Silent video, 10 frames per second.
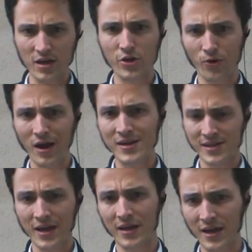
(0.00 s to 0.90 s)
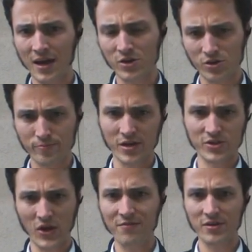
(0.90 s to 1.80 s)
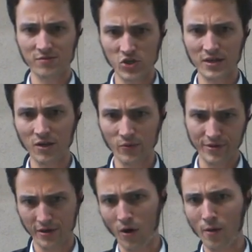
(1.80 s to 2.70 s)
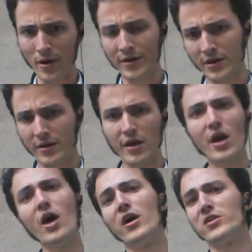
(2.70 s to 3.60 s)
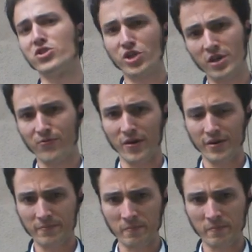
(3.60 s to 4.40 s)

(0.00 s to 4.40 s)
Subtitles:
your ass can't cash because you haven't even checked out with the almighty chief yet.